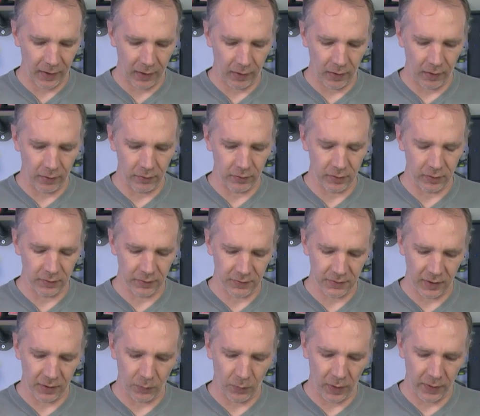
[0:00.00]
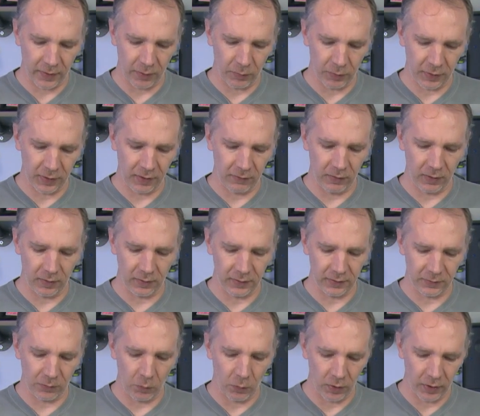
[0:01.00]
I don't understand why they wouldn't give you at
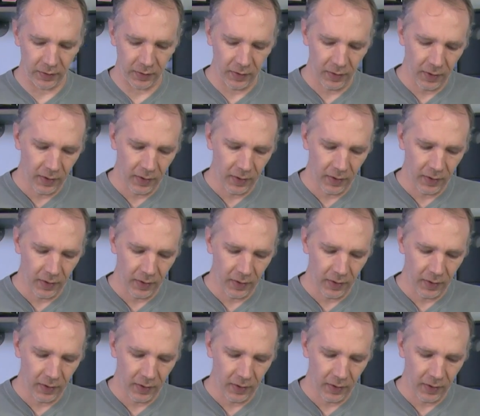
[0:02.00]
least one.